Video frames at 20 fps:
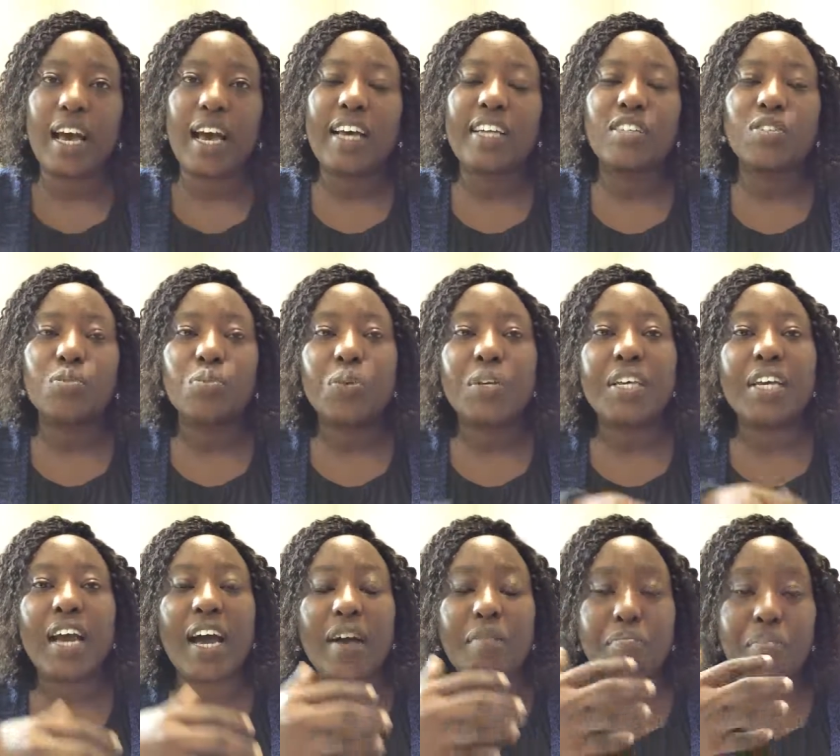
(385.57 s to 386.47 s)
and
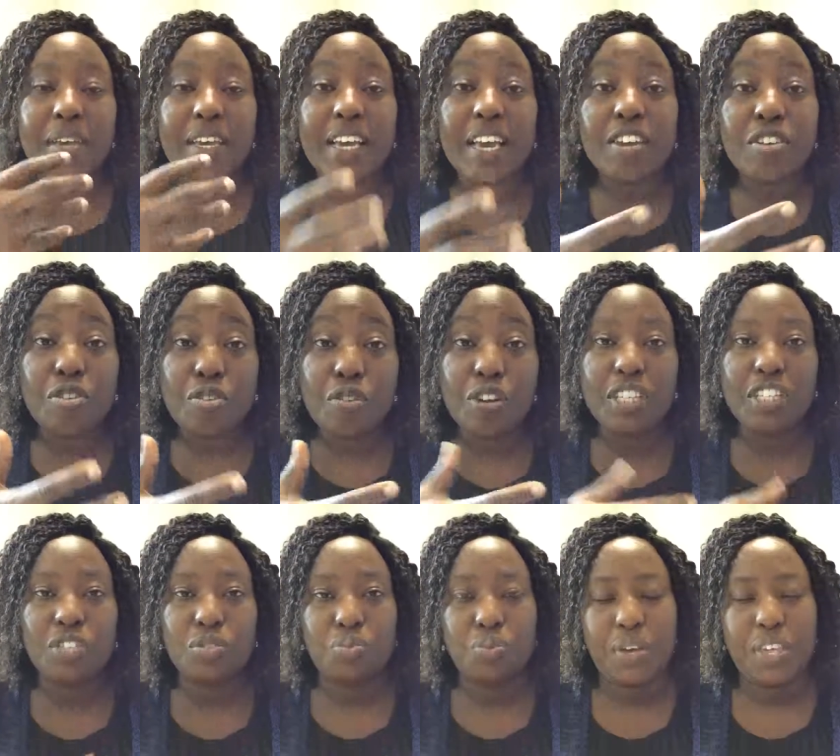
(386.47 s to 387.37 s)
we are being
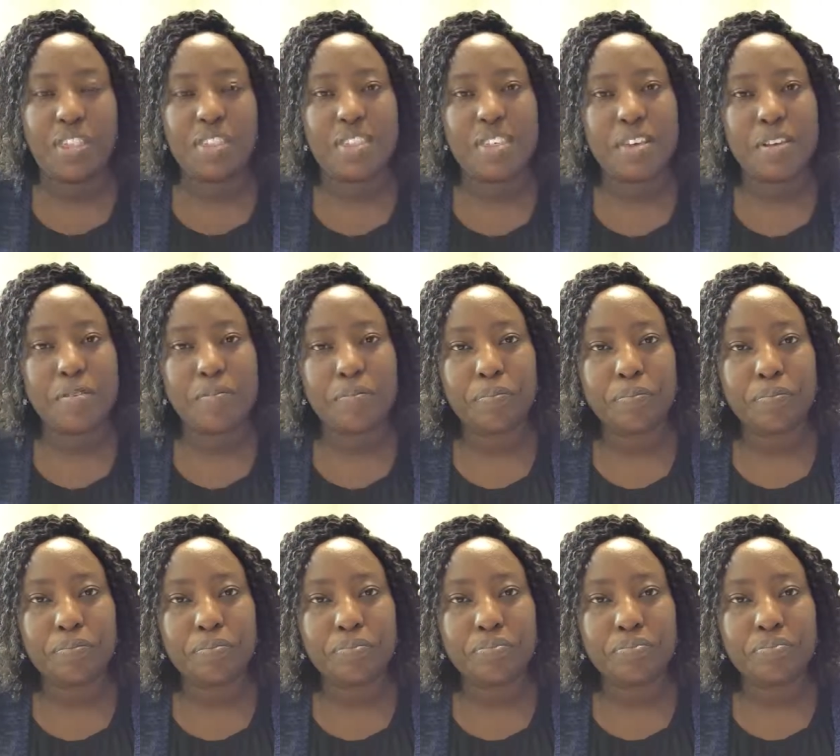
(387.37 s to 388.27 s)
enriched with,
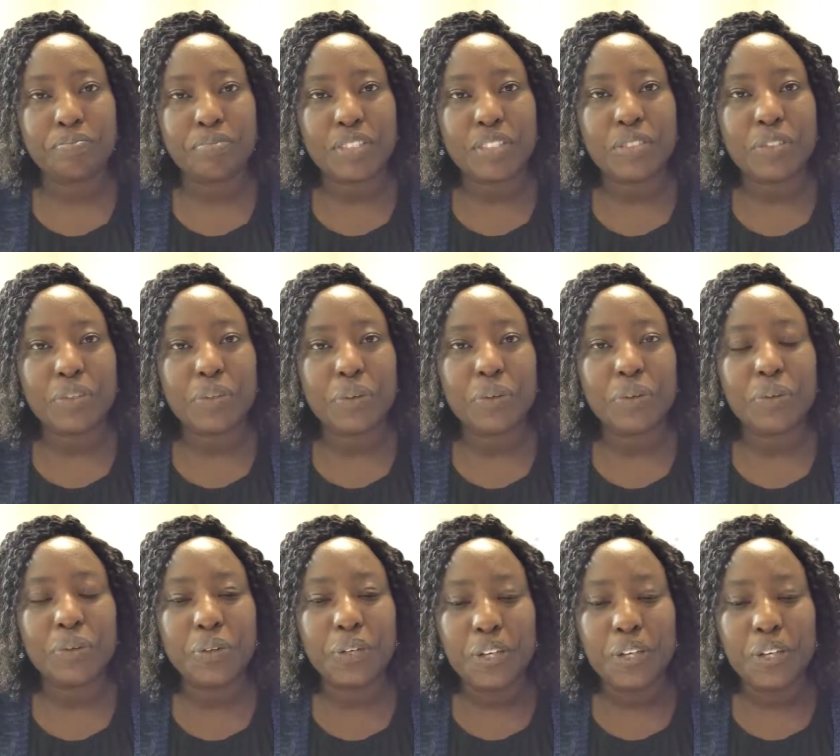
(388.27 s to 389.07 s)
you know.